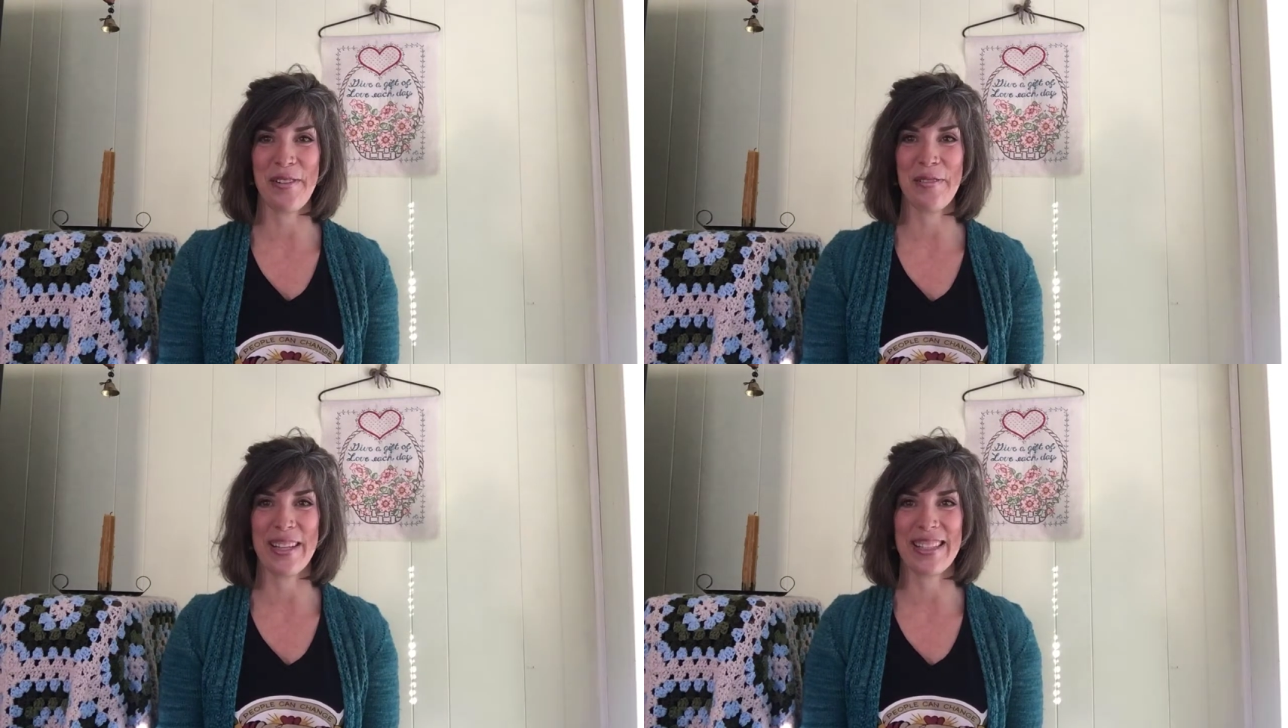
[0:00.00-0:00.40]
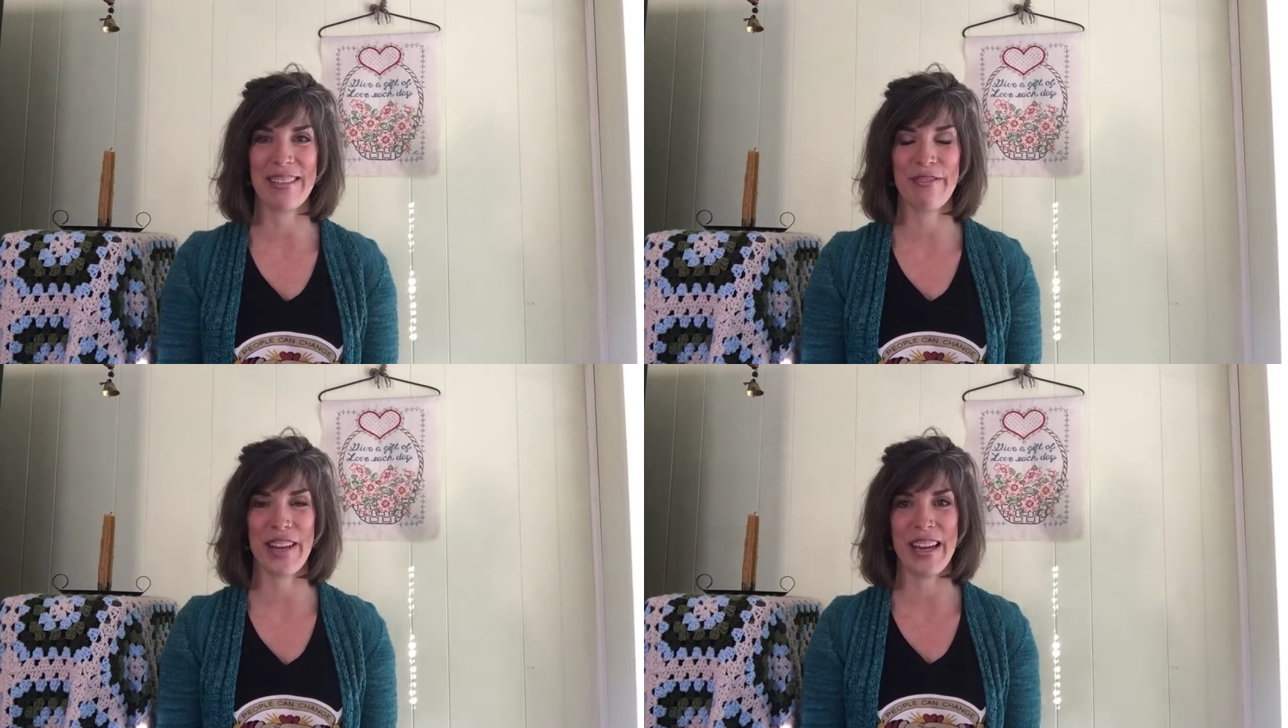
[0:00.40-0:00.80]

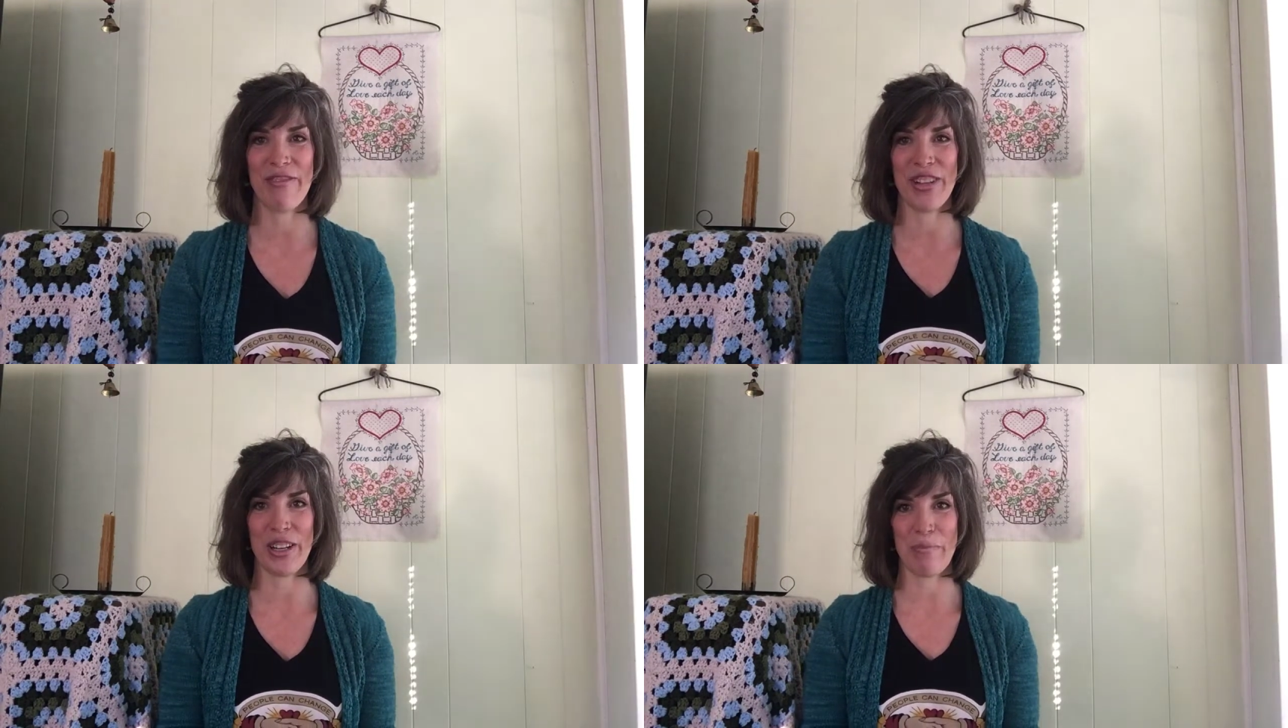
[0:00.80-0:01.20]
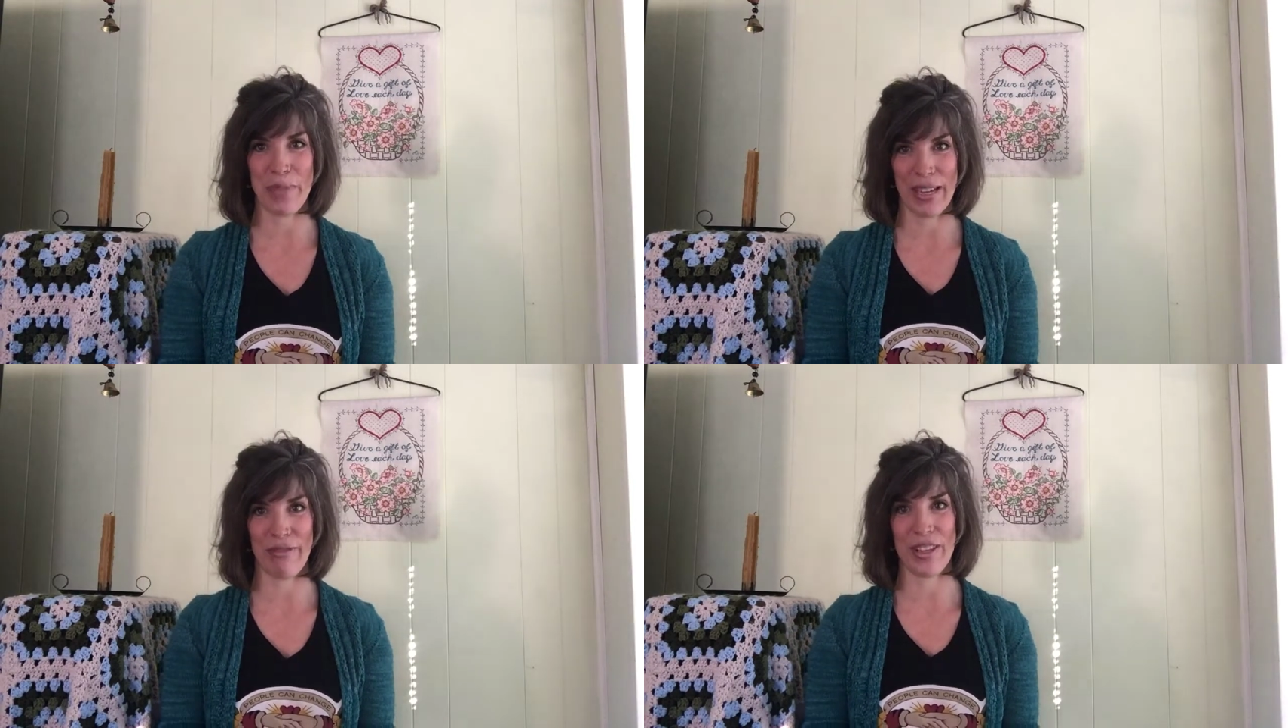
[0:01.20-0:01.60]
Always have had very
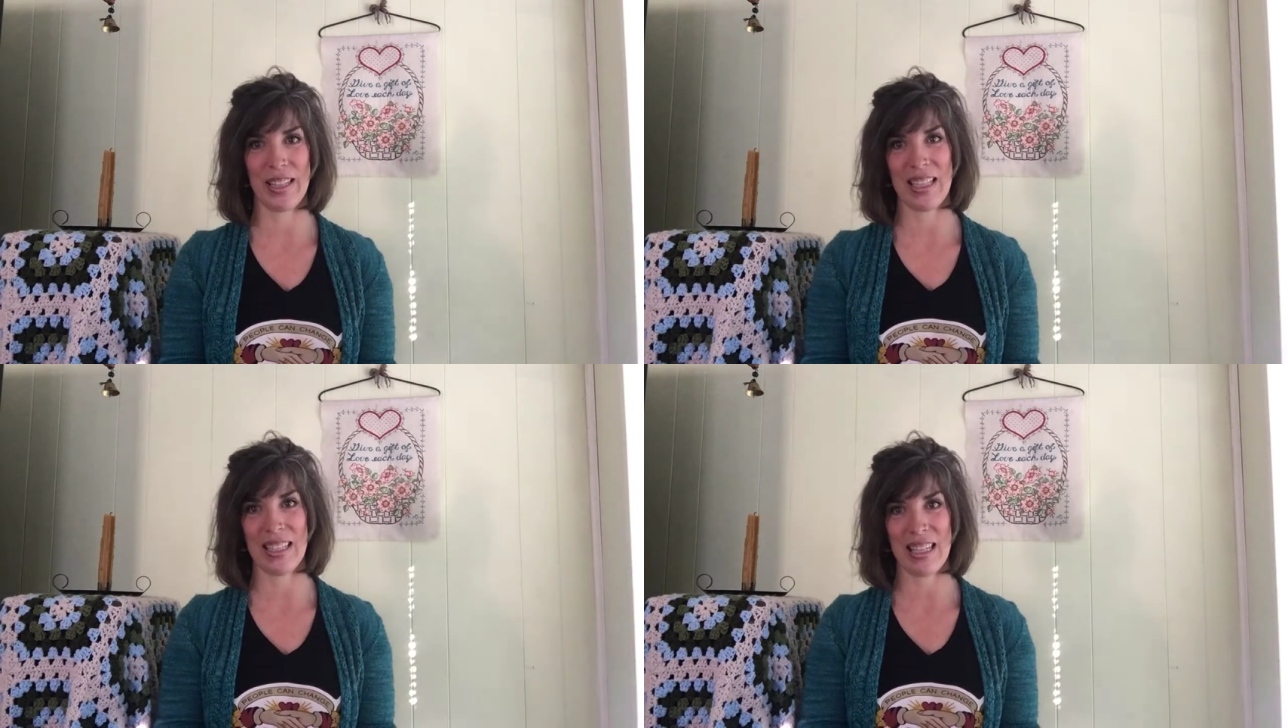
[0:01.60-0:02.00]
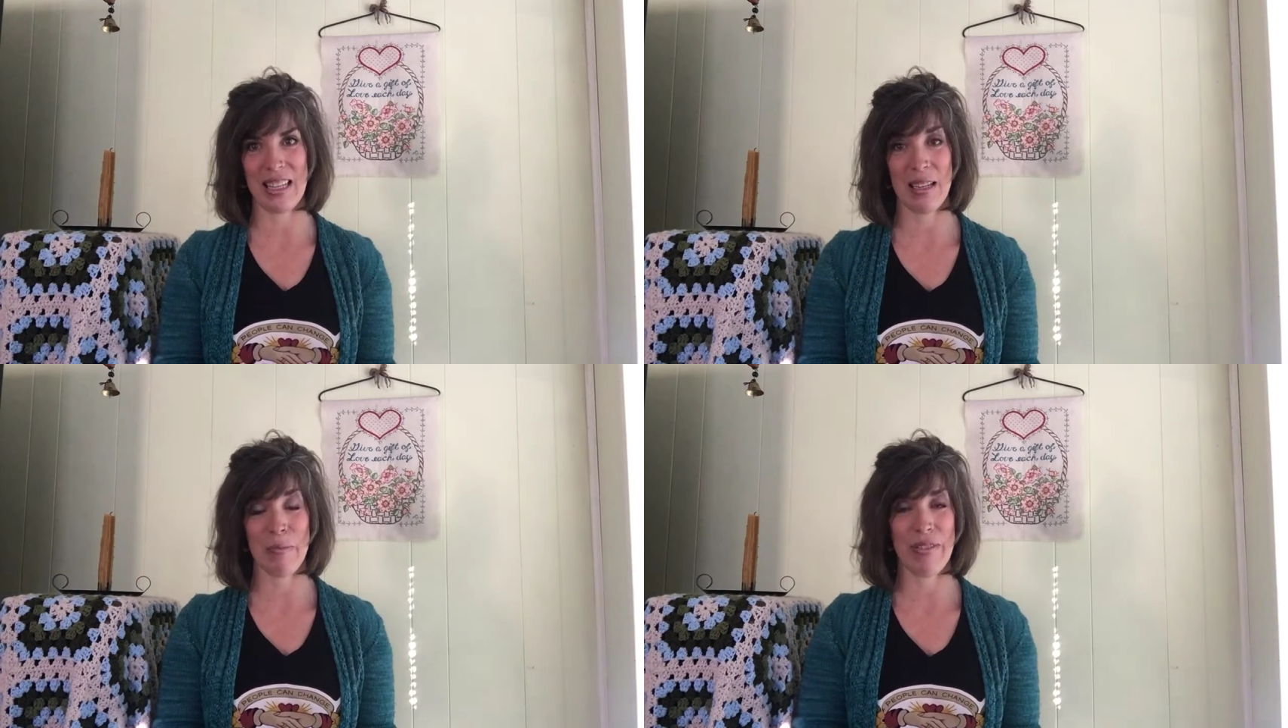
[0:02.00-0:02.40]
big feelings
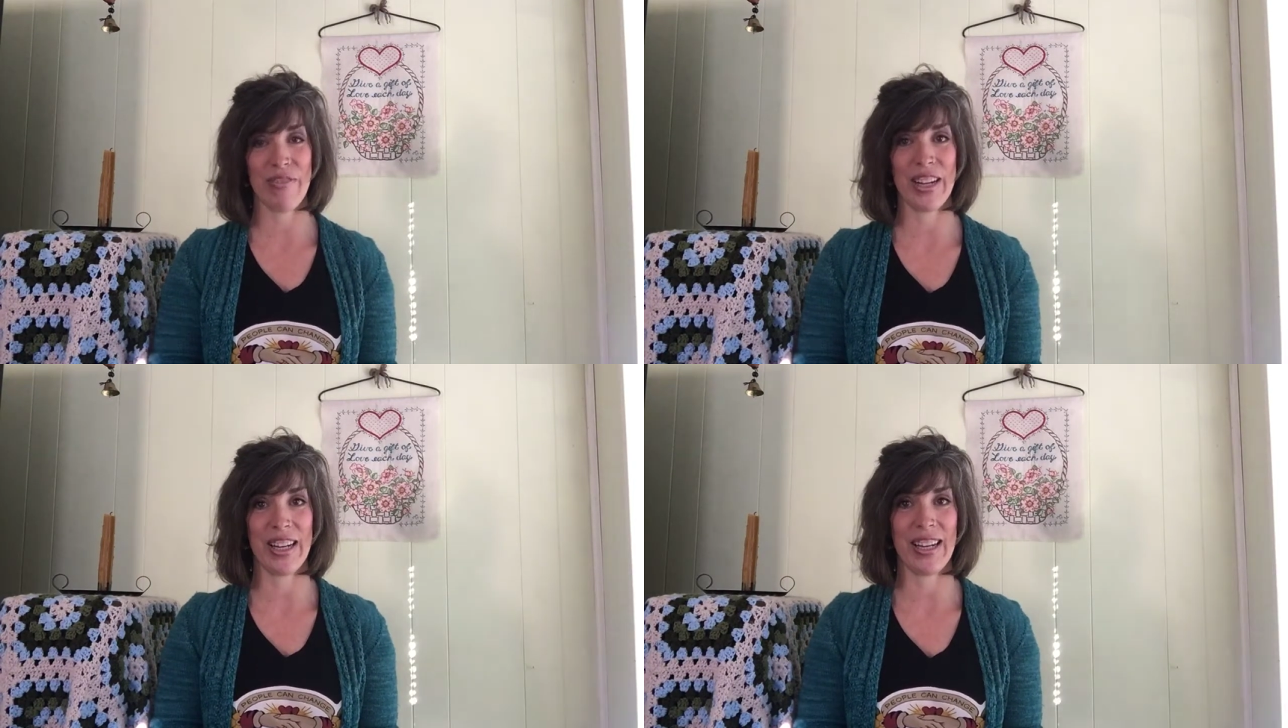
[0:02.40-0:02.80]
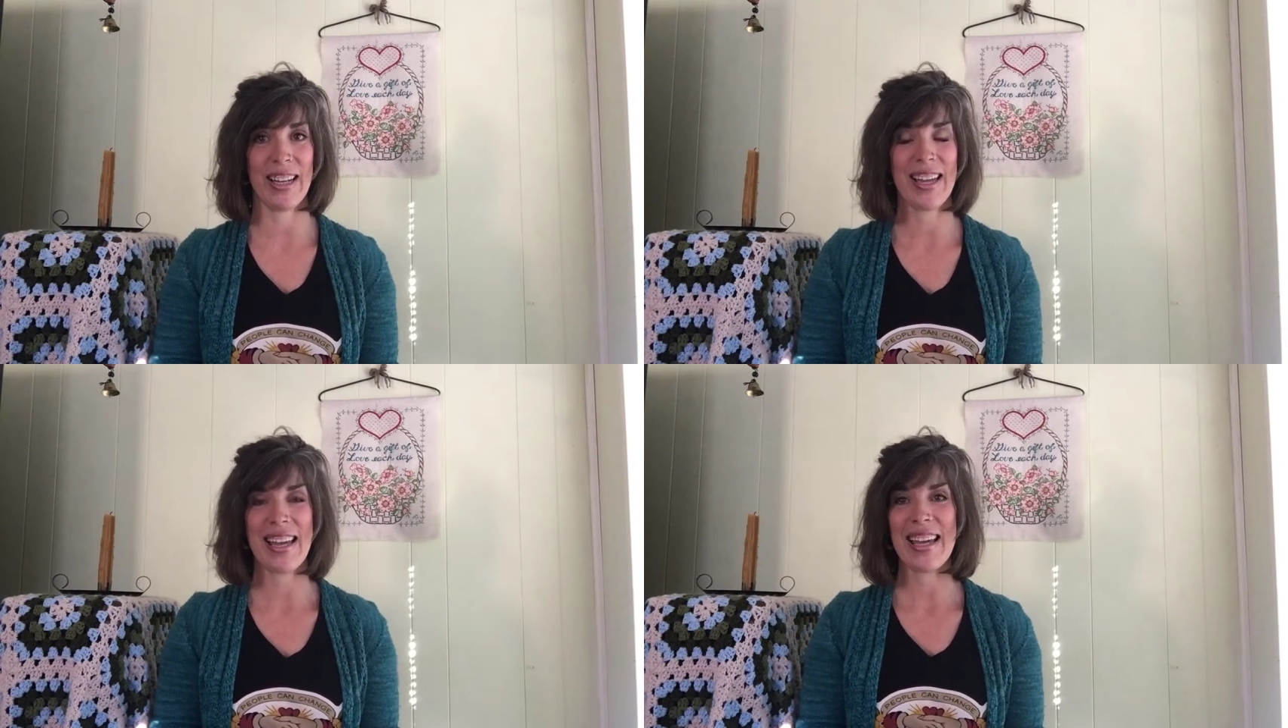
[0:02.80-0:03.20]
and be very
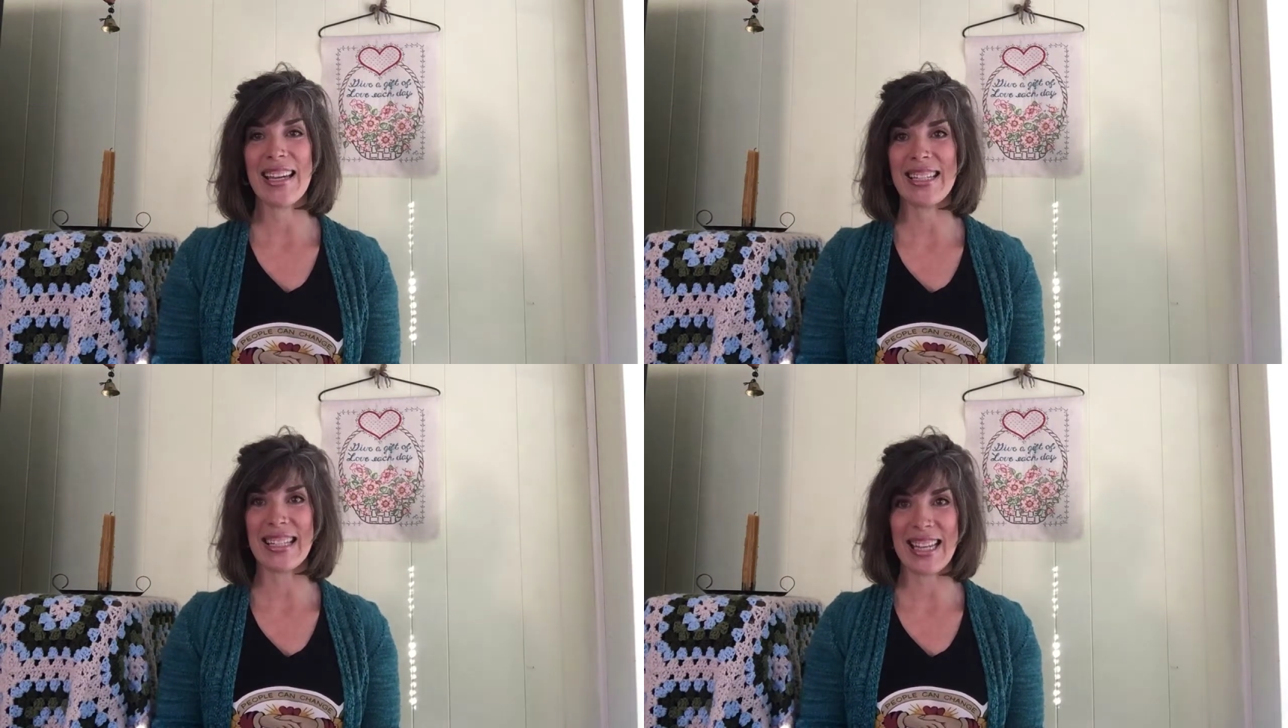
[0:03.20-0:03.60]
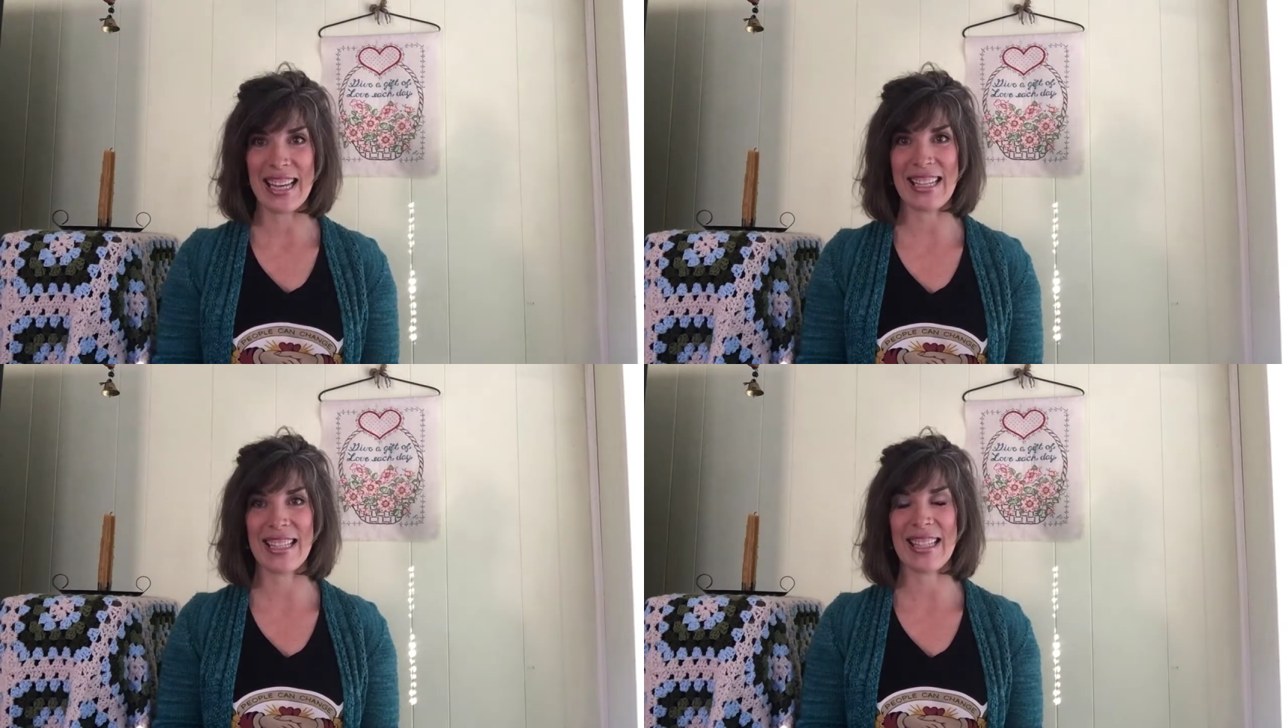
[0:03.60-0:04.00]

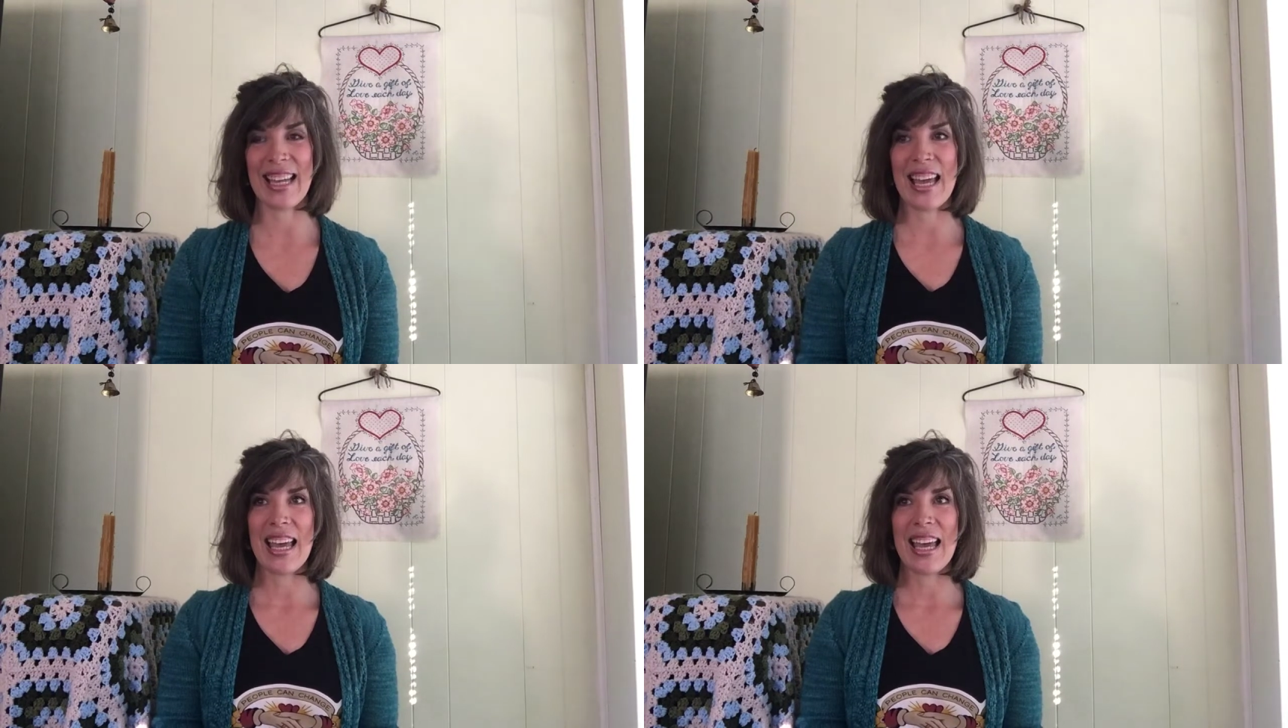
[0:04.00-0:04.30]
intense.